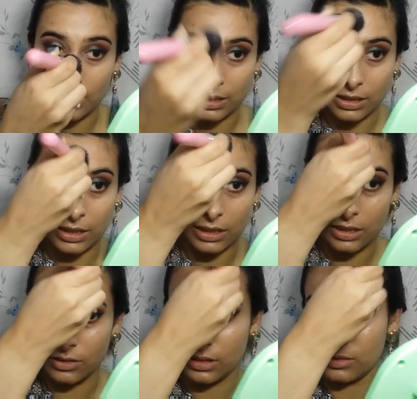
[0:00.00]

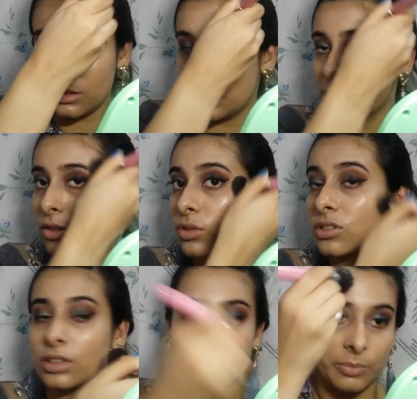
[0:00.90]
it looks
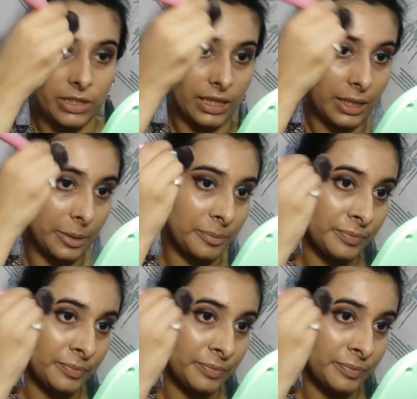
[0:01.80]
really pretty.